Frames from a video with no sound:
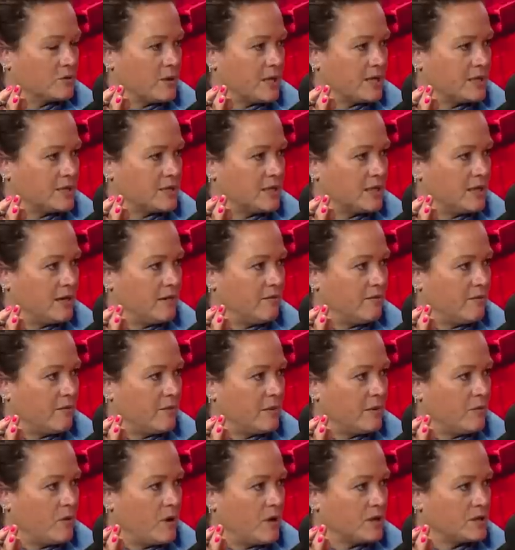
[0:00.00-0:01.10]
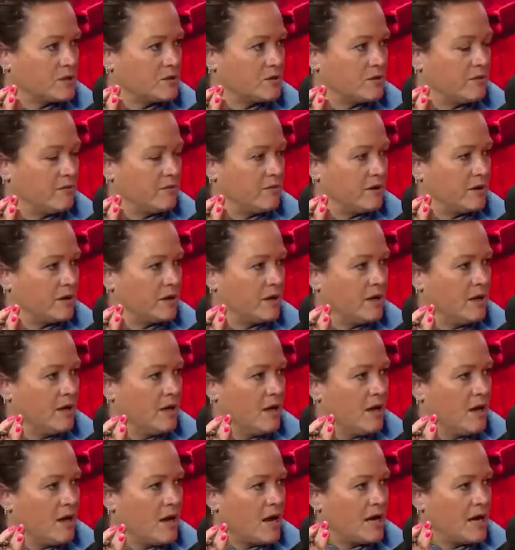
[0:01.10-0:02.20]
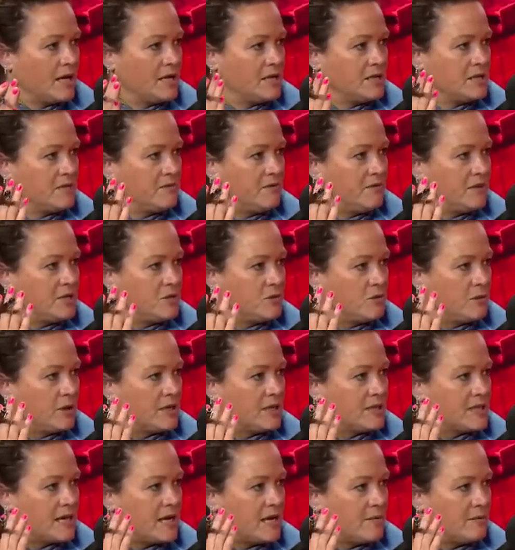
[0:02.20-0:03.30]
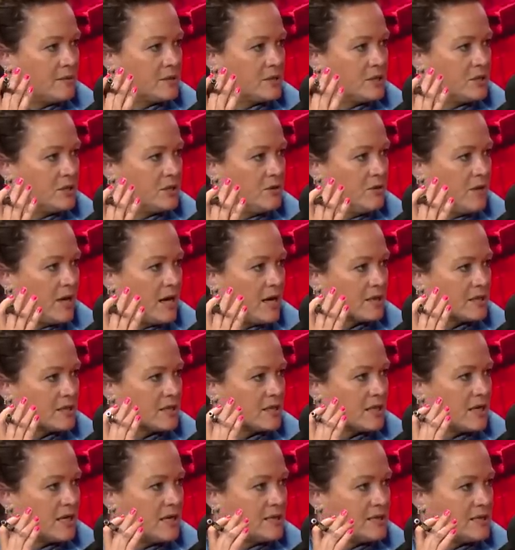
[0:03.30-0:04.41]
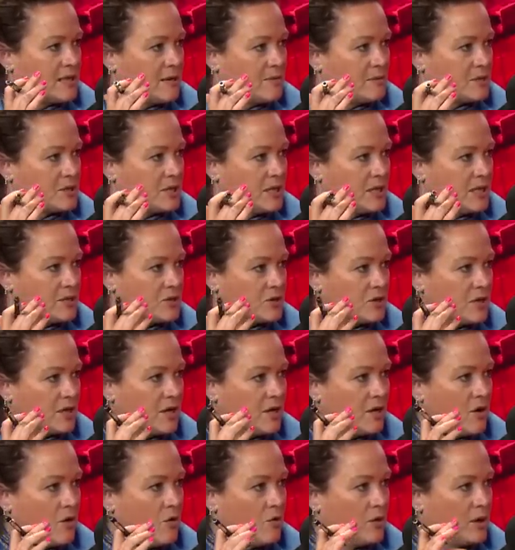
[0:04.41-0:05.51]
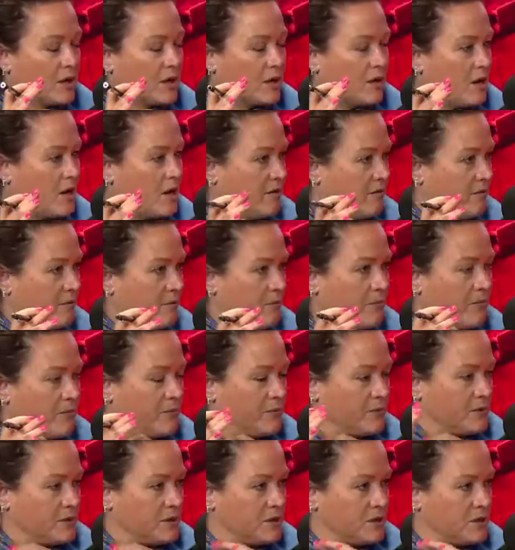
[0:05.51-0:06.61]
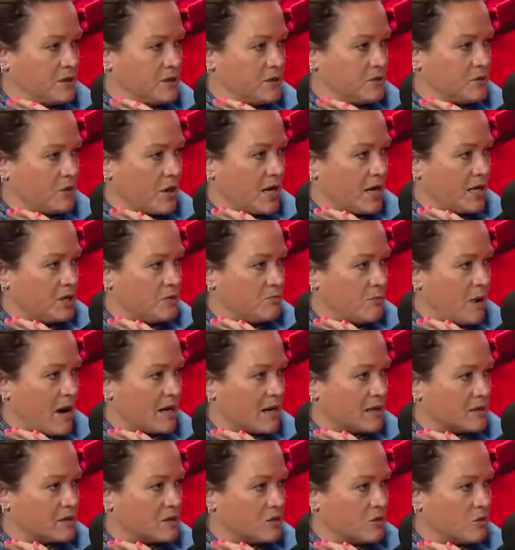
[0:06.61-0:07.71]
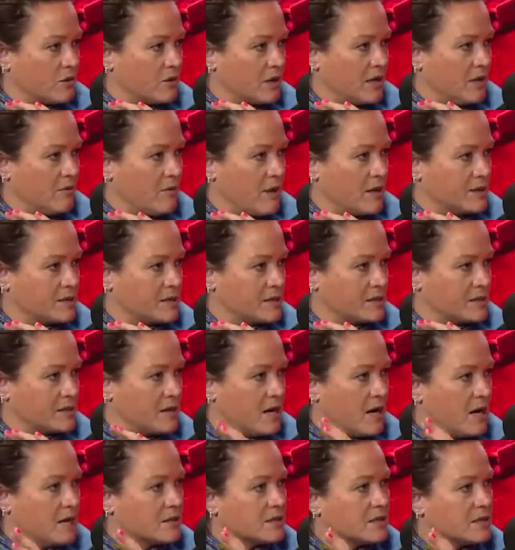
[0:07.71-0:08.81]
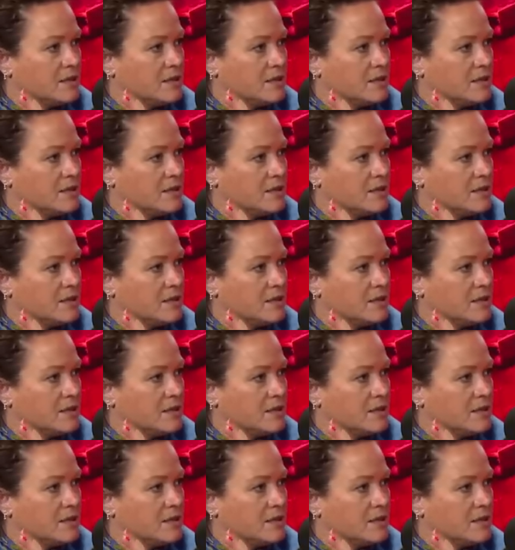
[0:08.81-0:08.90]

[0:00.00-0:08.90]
way to live. I mean, what sort of an individual is able to do that? Is able to literally go with a kind of a strange backstory. He was a Scot.